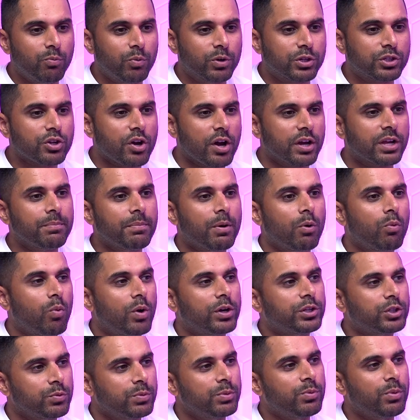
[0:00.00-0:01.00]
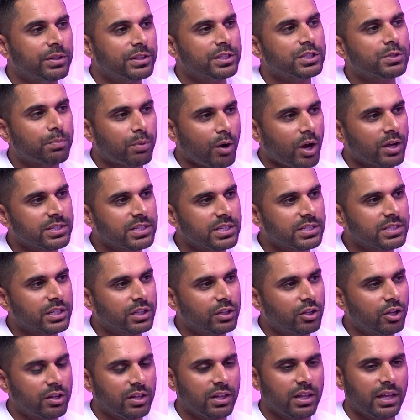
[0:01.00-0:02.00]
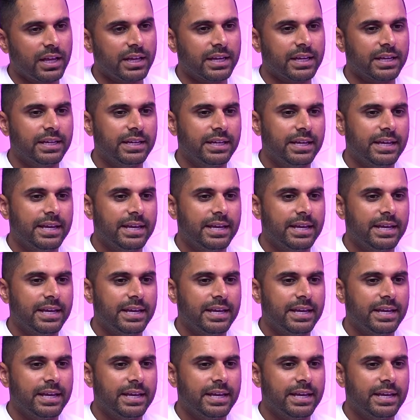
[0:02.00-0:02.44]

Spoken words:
We're talking about what do we want this process to look like?